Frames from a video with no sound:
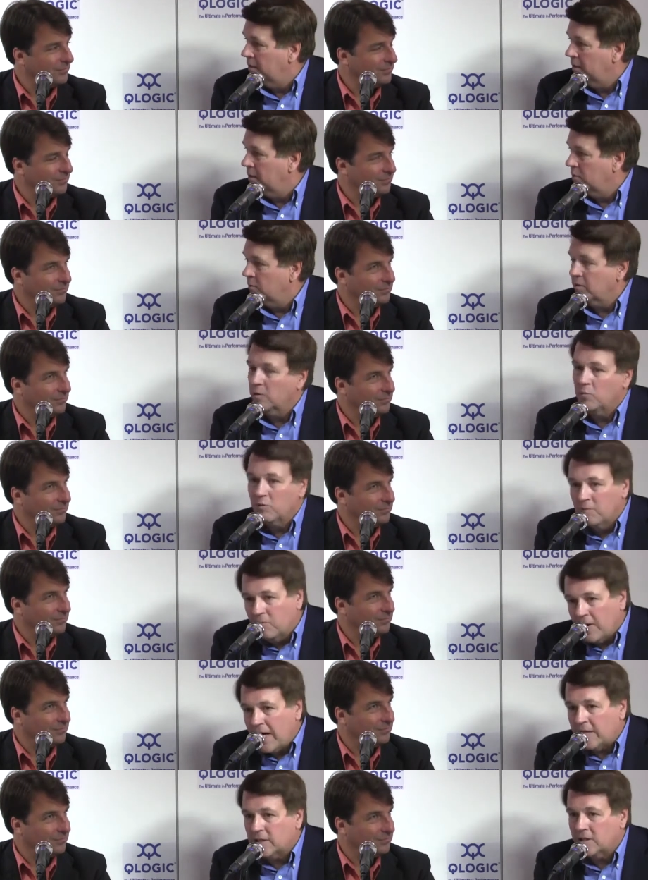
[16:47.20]
Speaker 1: to be able to move
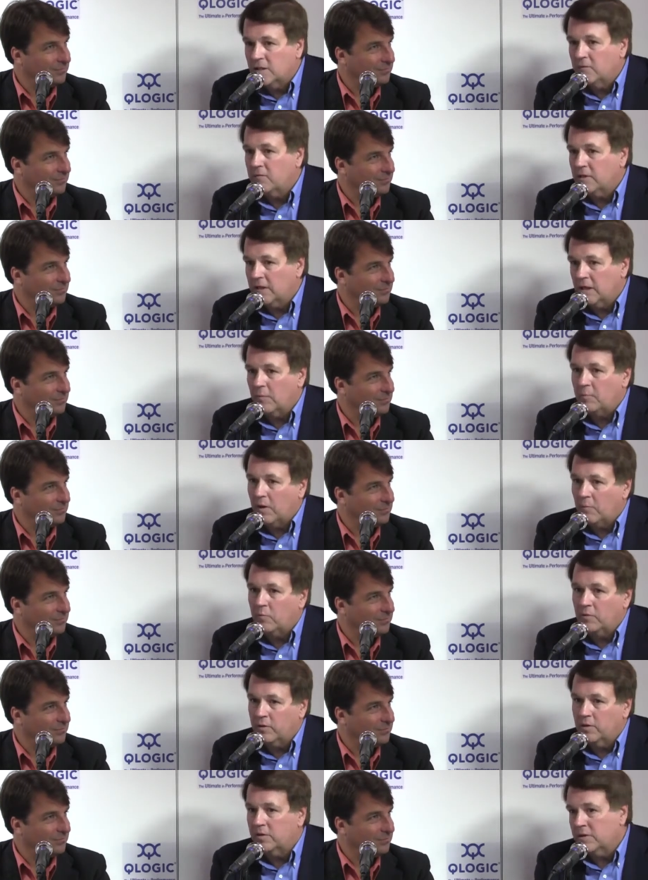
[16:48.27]
fast enough to keep up
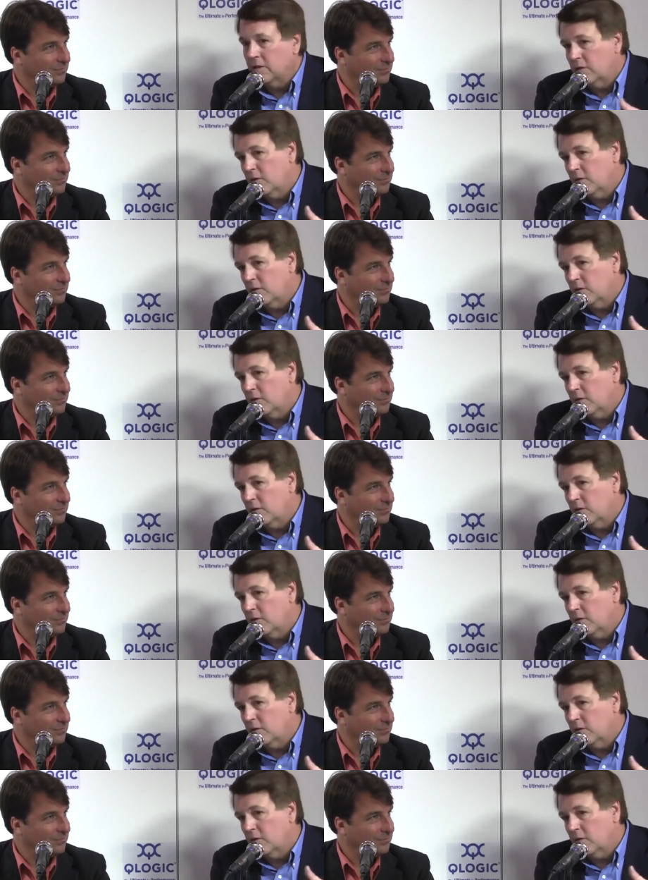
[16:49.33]
with this. And the